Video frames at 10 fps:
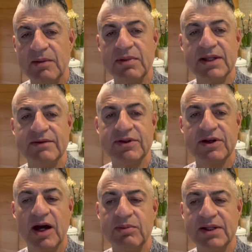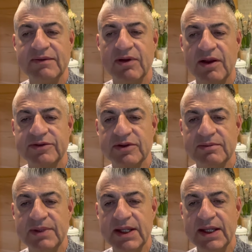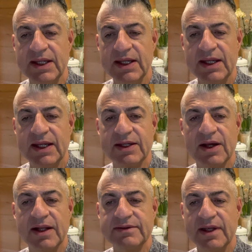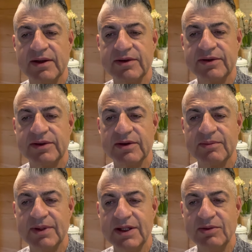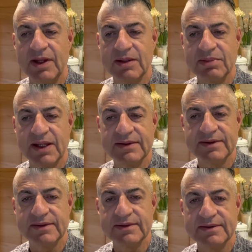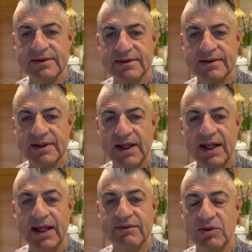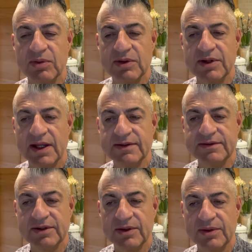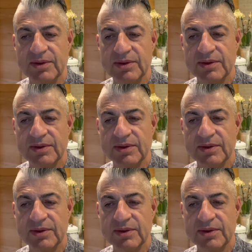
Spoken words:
Believe in God, believe also in me. In God's house there are many dwelling places. If it were not so,